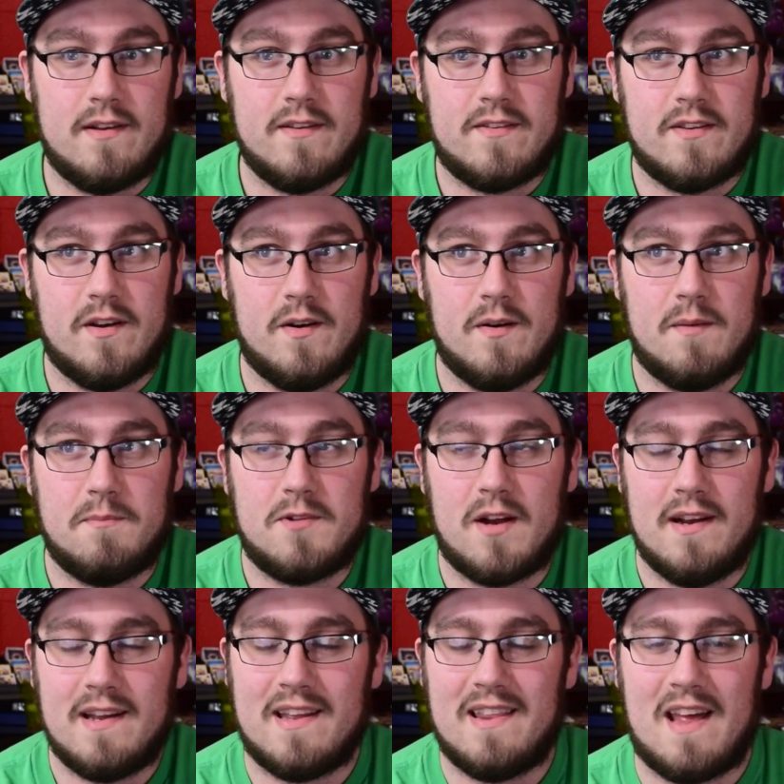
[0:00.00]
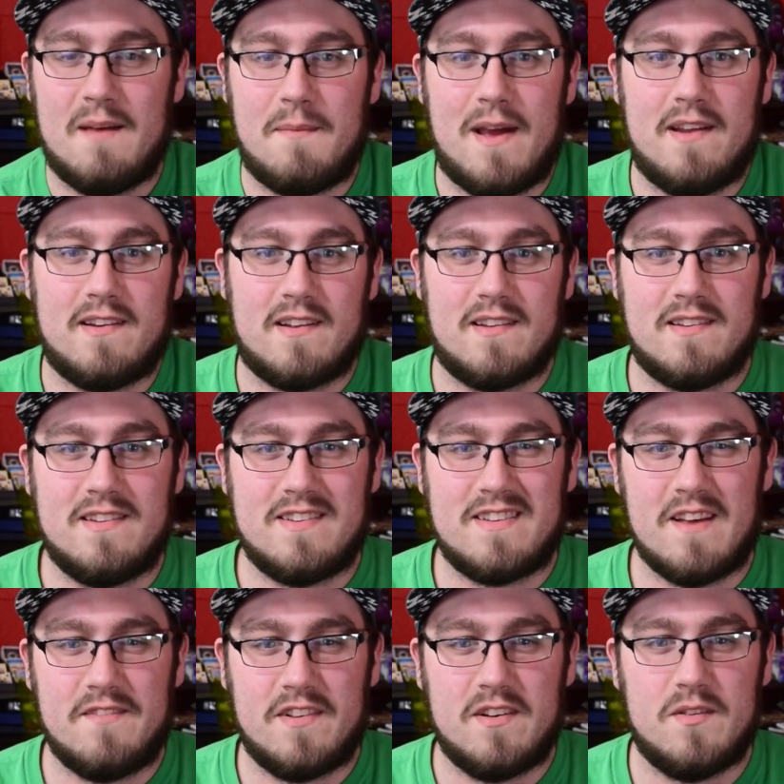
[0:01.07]
so I'm trying to get that magic
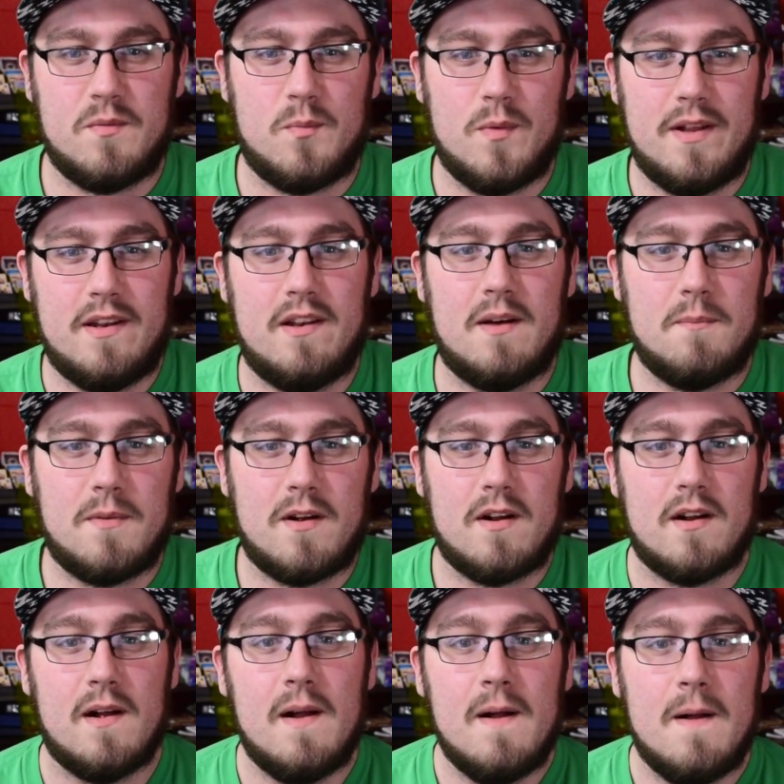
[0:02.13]
7 win number.